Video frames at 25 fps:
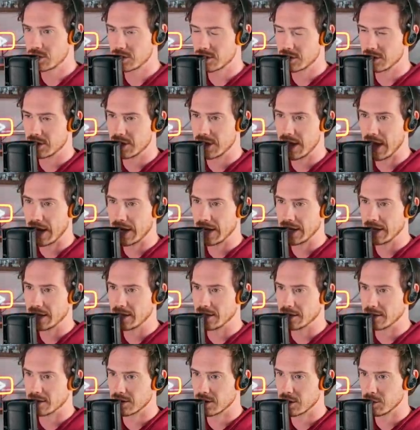just
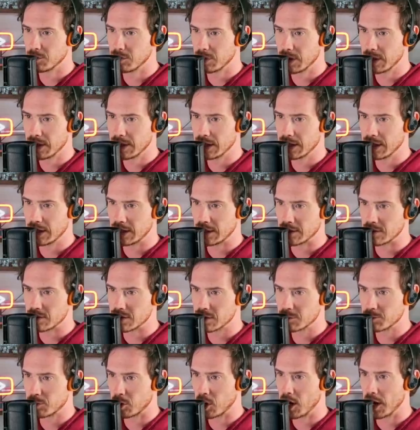getting completely
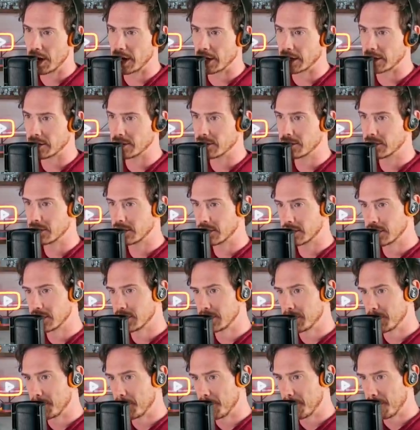sprayed.
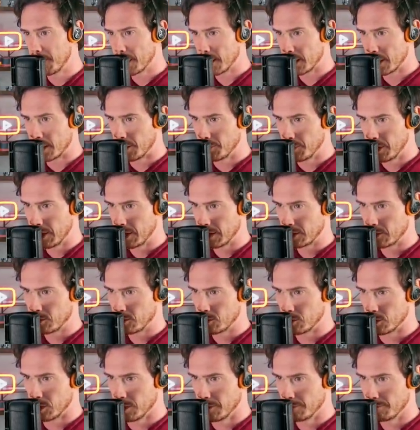I'm around
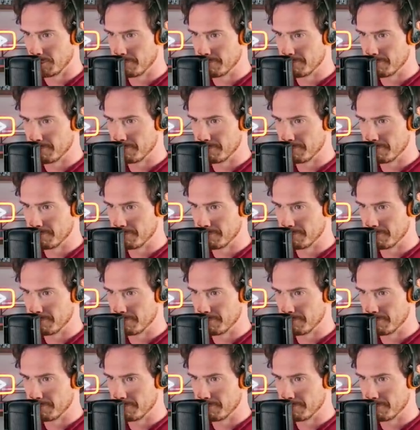that corner.